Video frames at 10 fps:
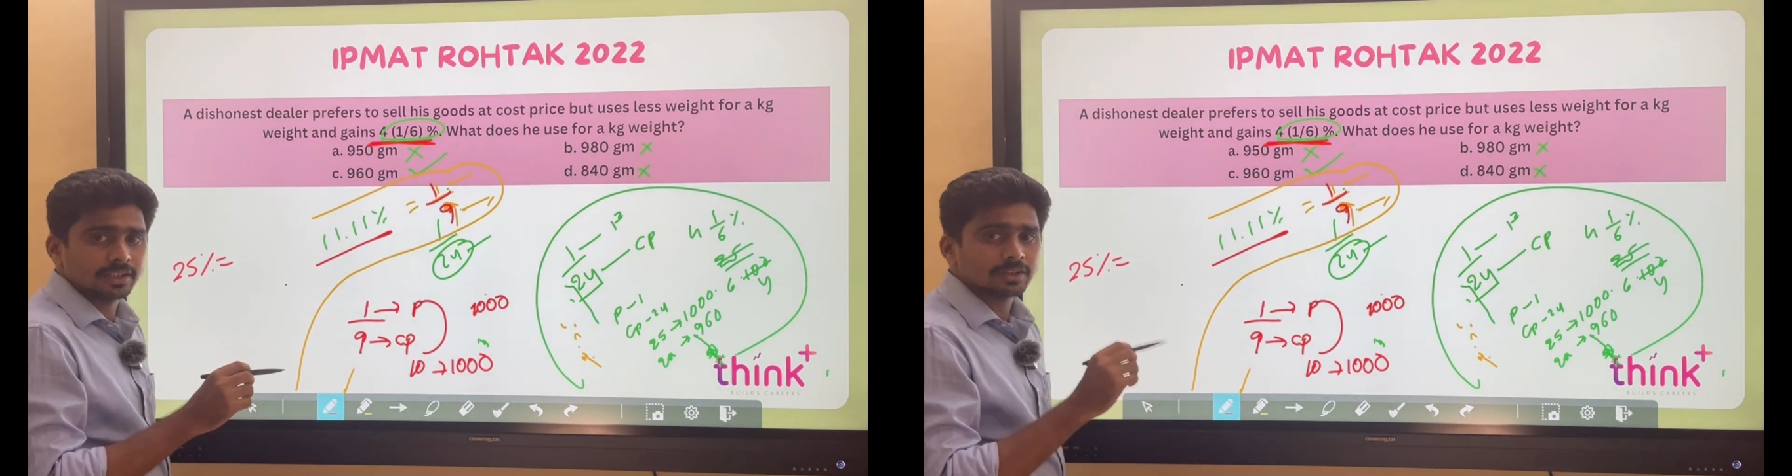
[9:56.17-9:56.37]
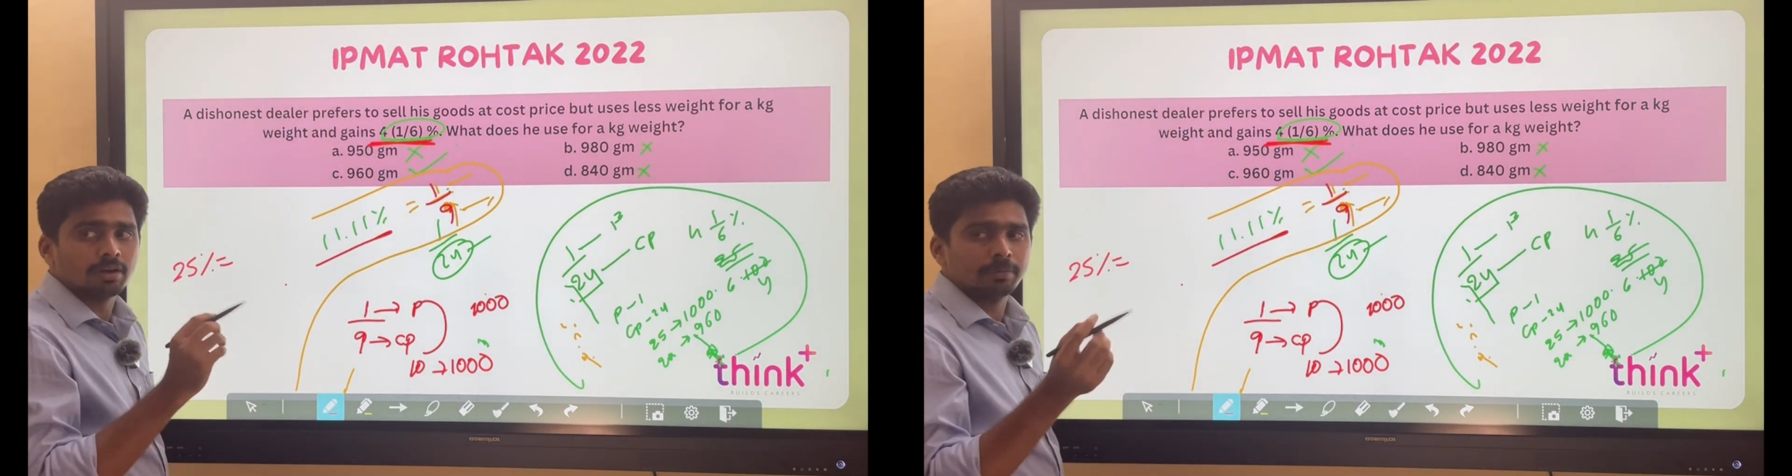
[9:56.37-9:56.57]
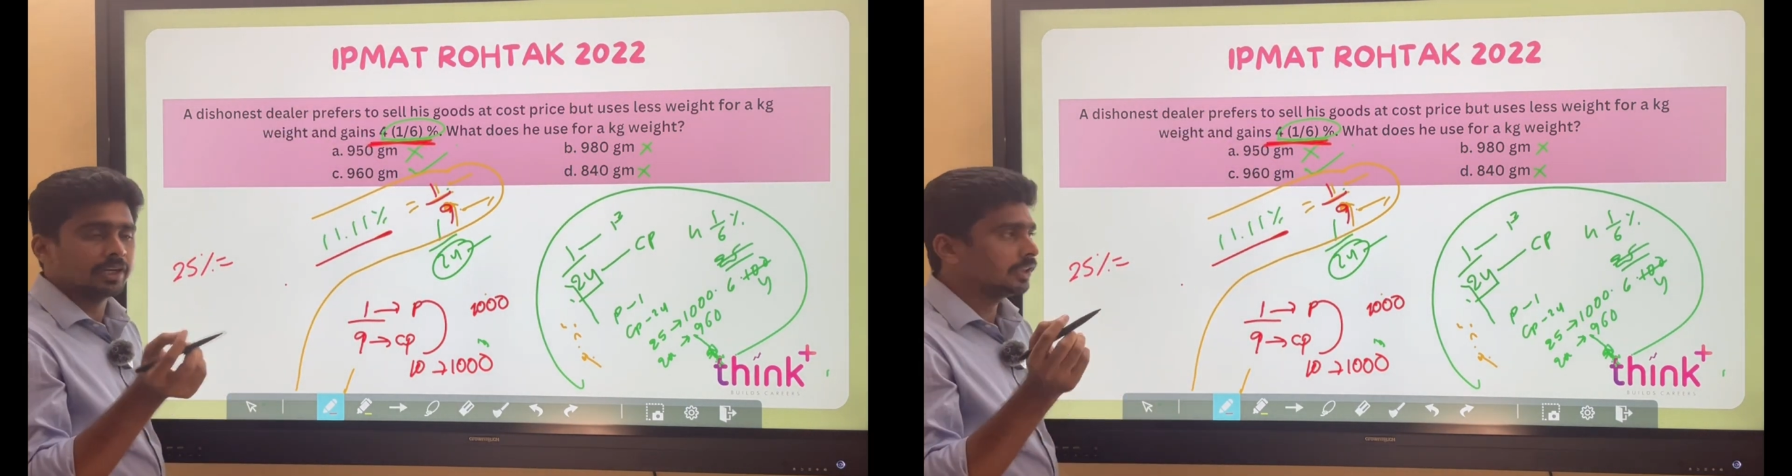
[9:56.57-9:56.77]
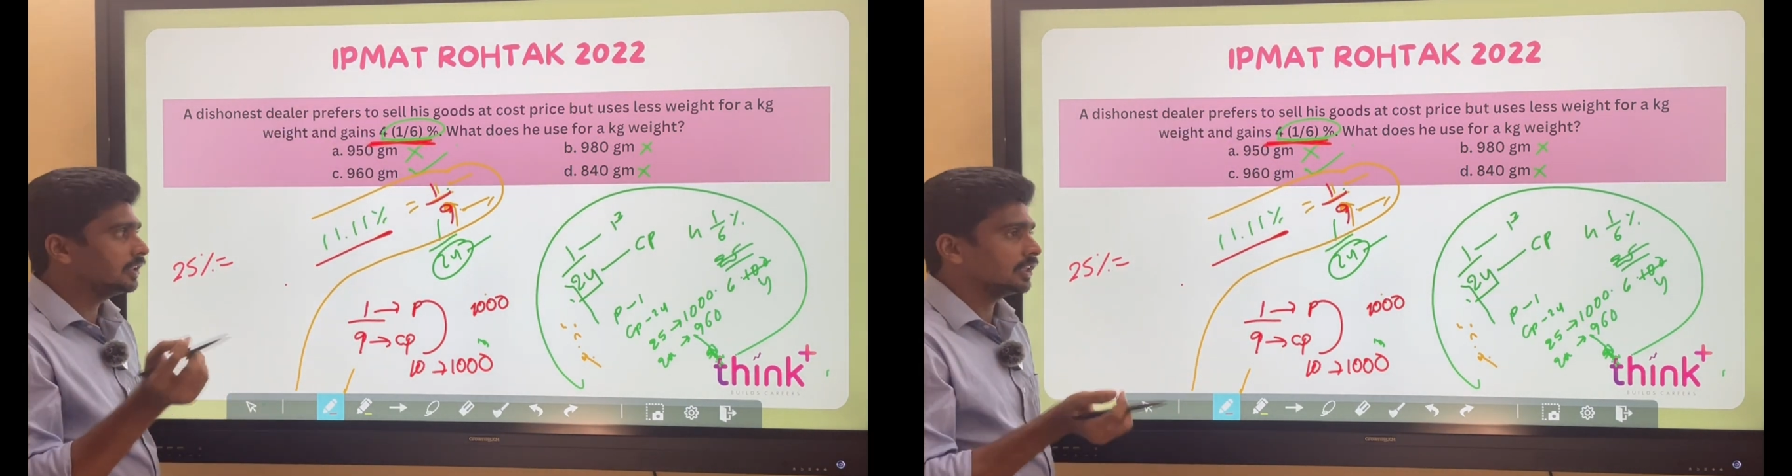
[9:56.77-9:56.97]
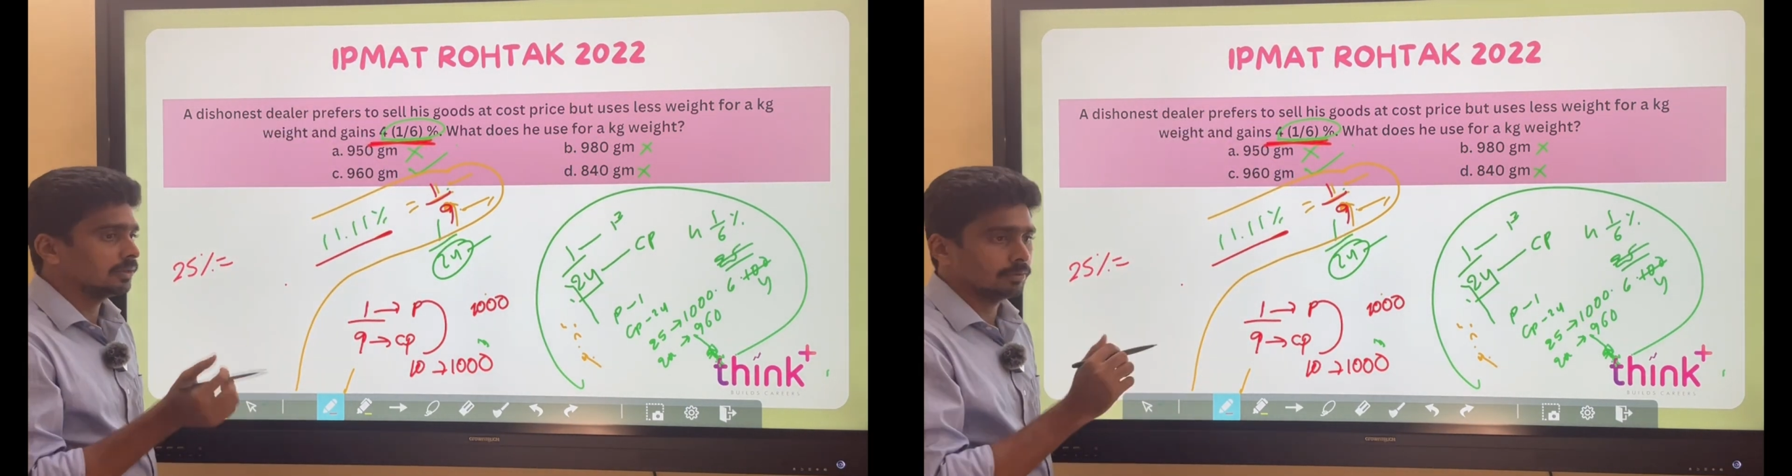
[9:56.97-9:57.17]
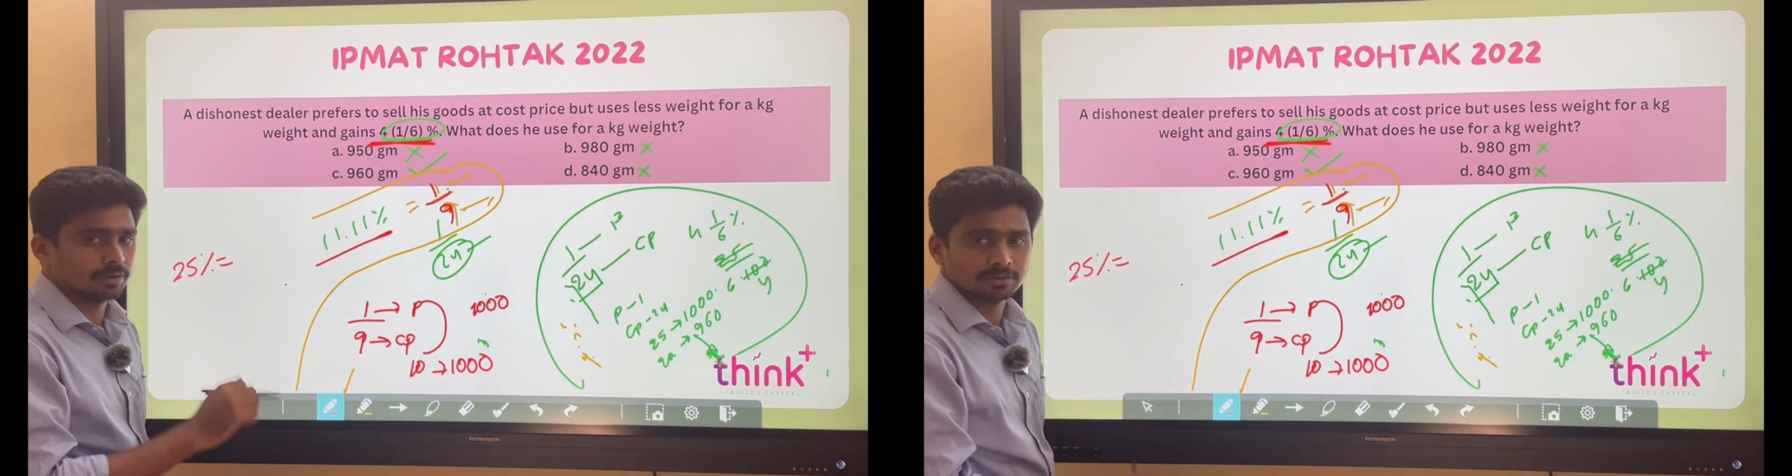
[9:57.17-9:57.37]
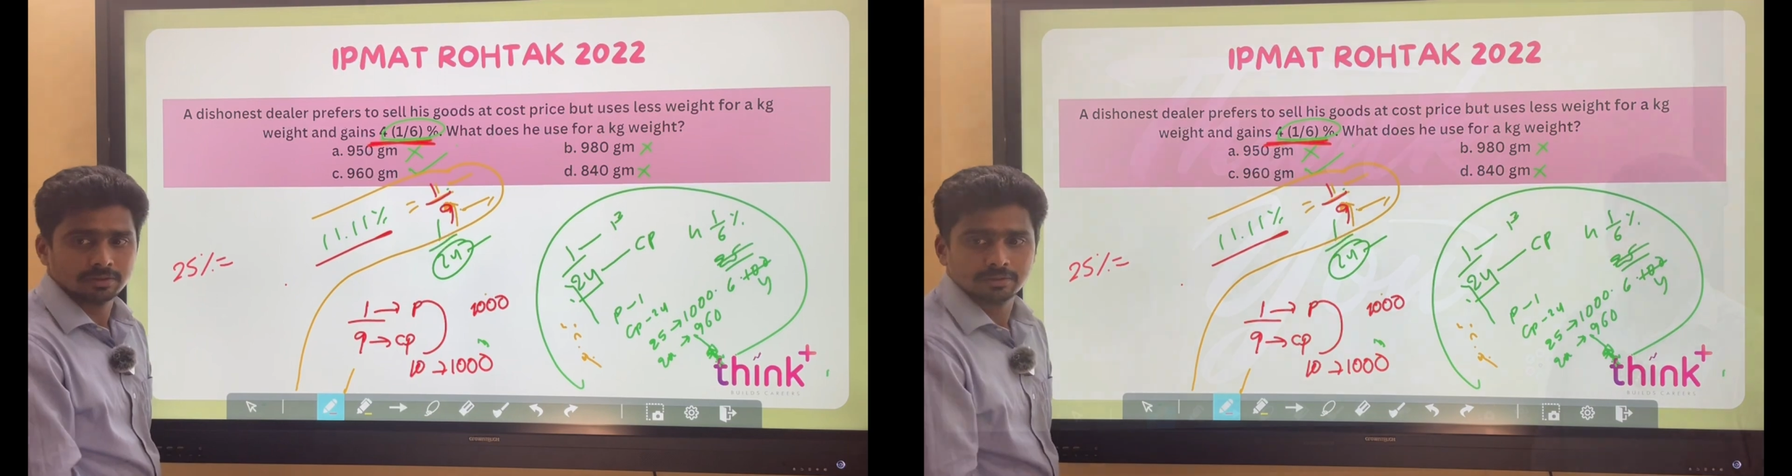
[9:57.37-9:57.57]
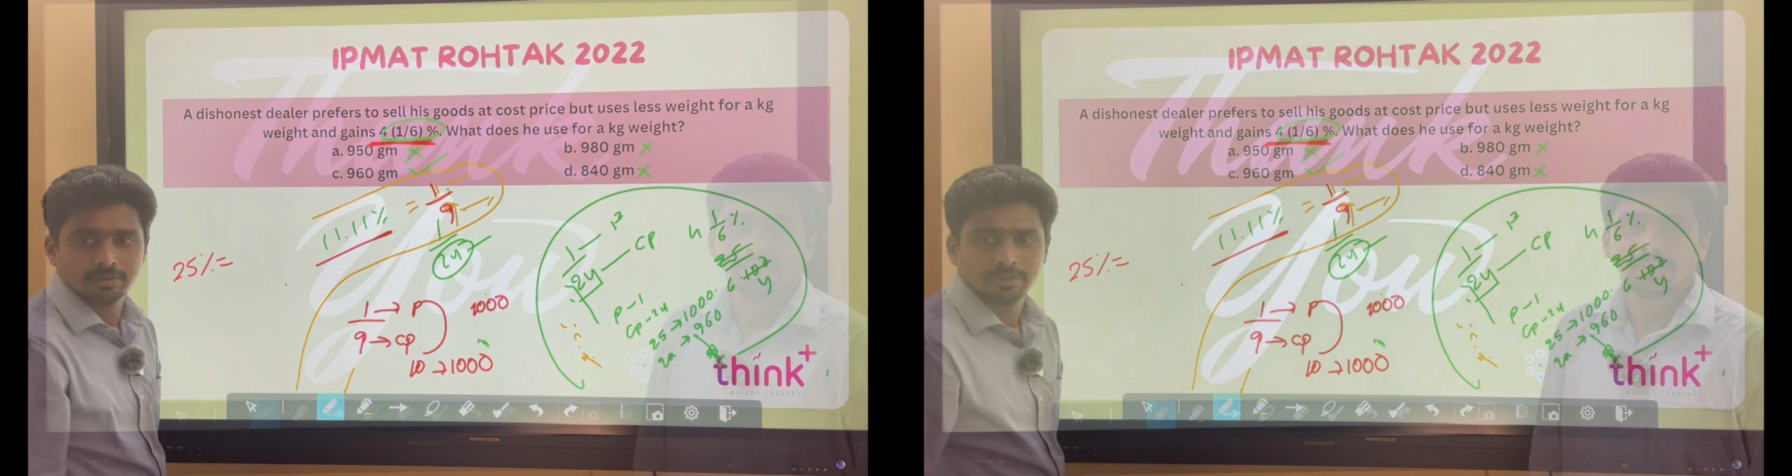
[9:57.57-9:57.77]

Just comment in the chat box.